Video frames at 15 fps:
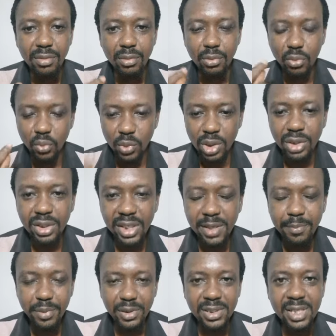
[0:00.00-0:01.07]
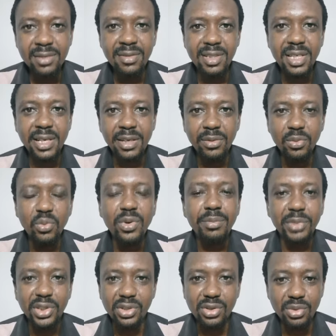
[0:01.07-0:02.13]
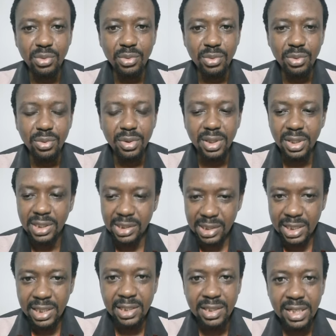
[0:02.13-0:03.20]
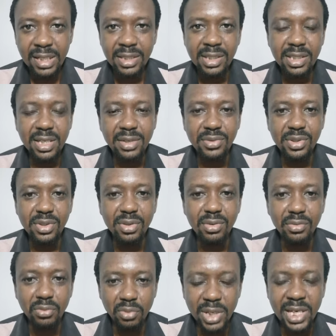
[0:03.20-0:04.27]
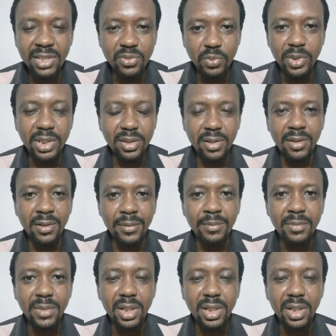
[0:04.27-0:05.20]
one important thing we must do is get ourselves right with God.